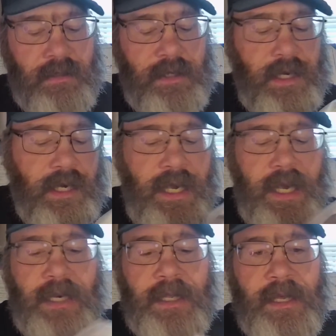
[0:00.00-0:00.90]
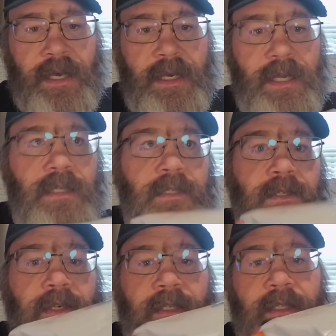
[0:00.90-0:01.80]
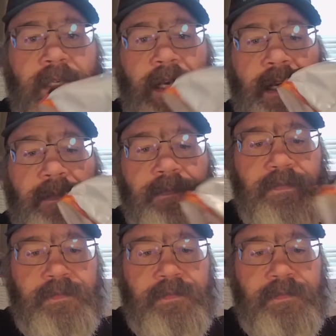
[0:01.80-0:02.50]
like a candy thing. And as you can see,